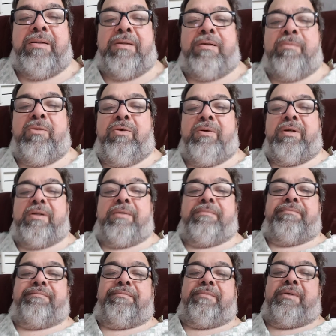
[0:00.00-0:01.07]
Good morning.
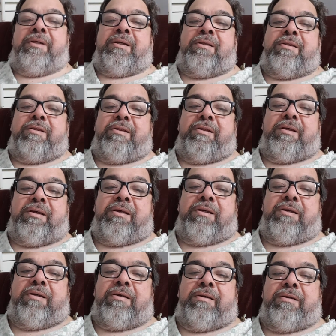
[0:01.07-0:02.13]
It's
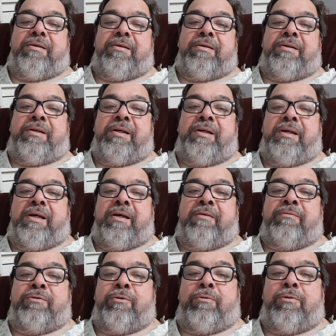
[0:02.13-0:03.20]
the day
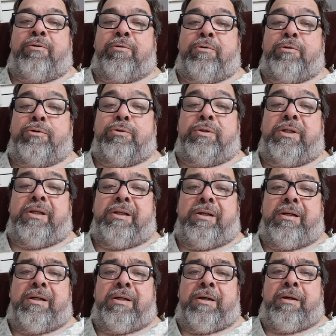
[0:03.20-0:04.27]
after surgery,
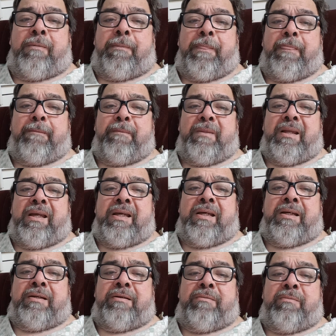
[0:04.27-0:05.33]

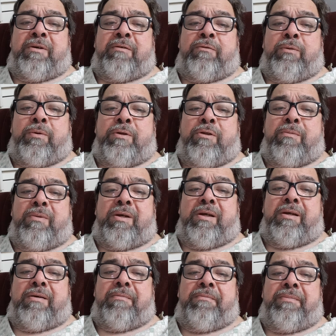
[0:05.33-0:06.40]
and my voice
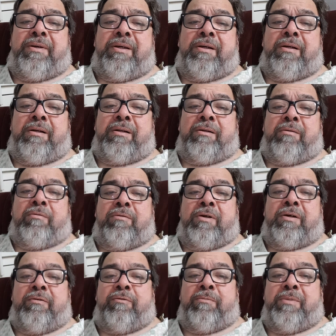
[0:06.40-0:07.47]
may be a little
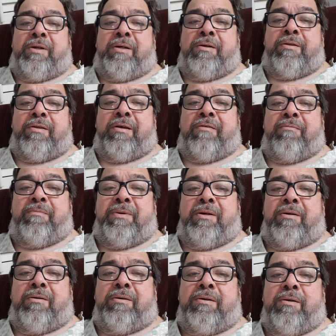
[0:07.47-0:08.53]
rough because I've been
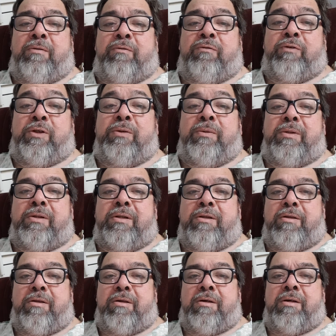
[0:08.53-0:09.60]
on no
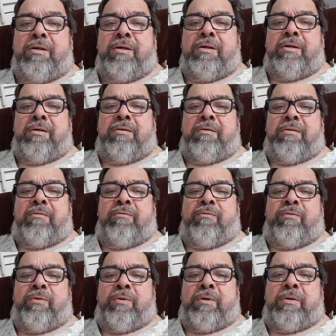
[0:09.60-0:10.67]
fluids
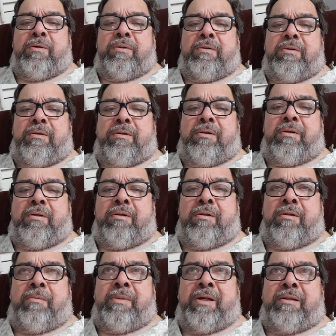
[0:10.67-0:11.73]
for
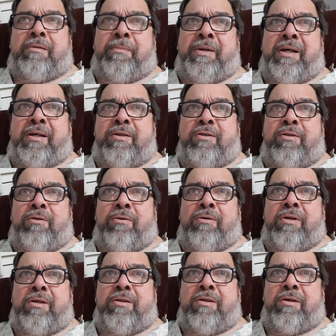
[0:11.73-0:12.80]
about the past
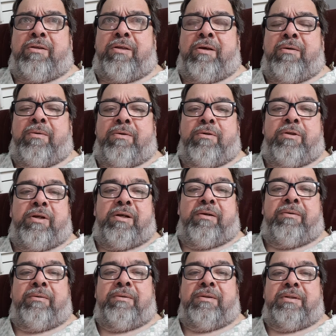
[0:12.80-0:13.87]
36 hours
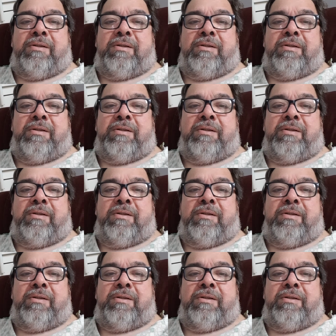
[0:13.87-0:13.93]
now.